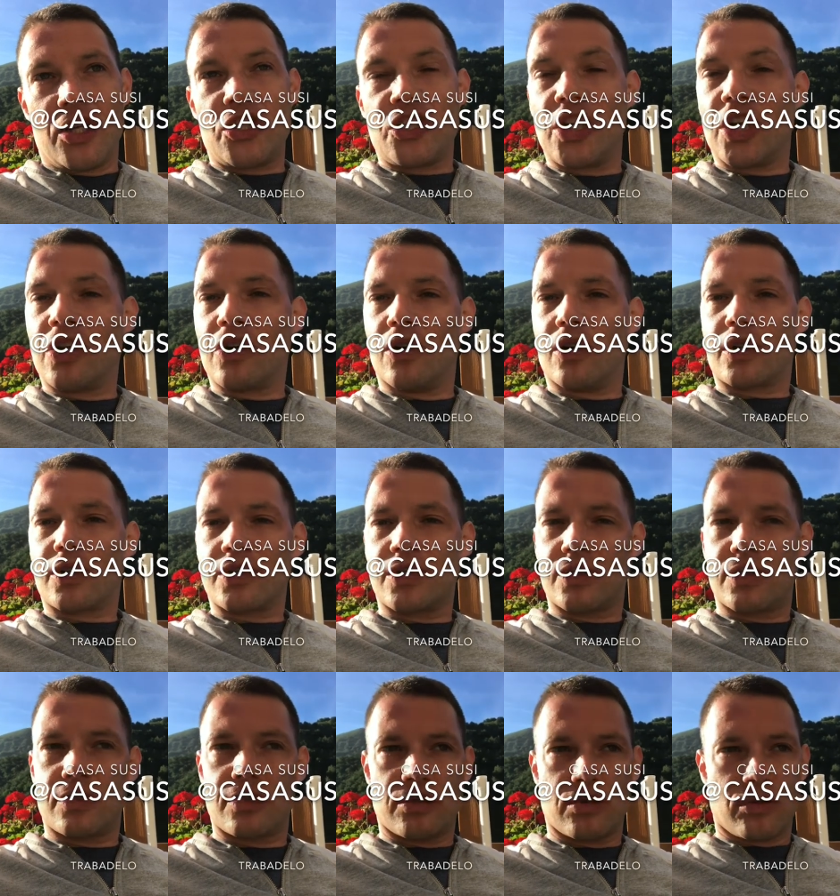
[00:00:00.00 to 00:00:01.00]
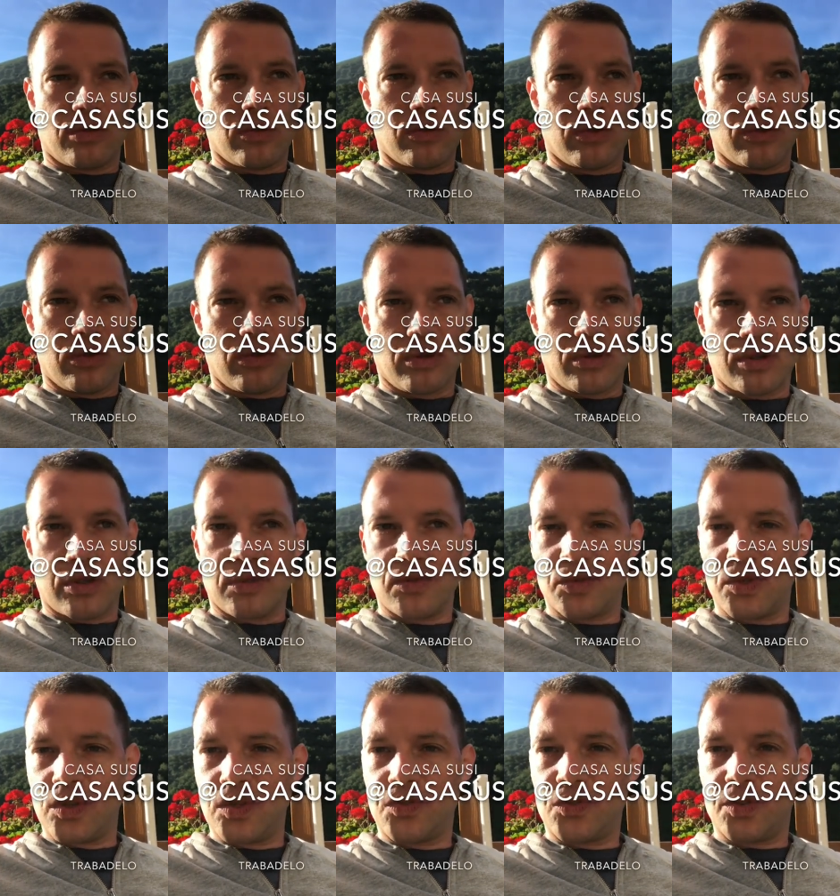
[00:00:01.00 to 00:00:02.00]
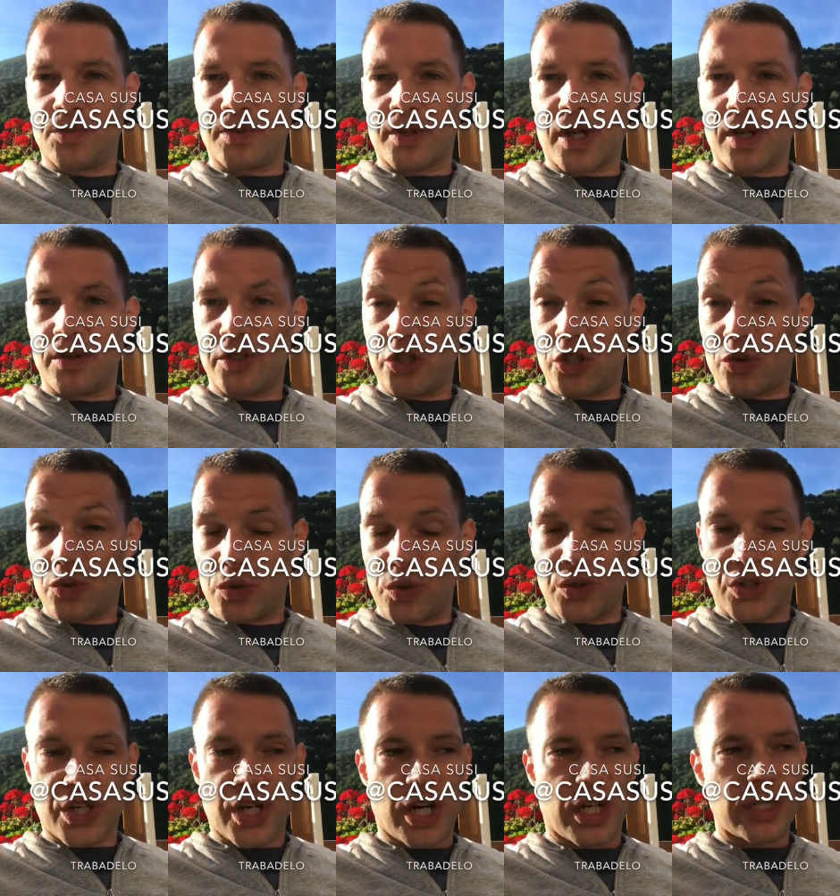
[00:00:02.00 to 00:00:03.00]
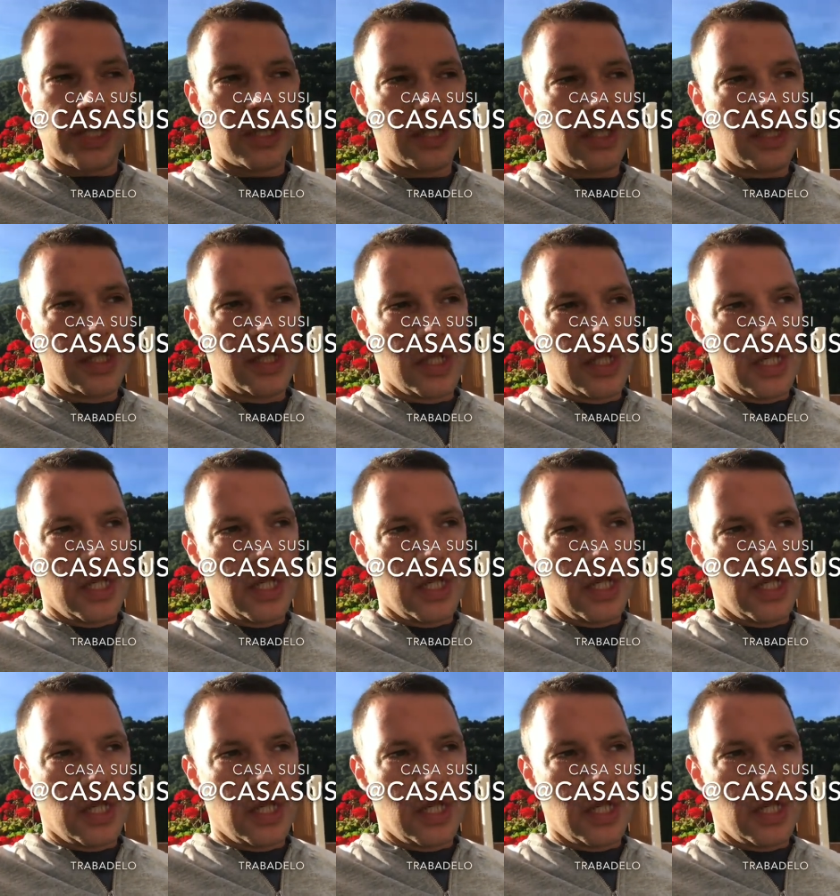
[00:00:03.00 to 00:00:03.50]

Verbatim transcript: she cooked all her own food from the goat she grew in the garden.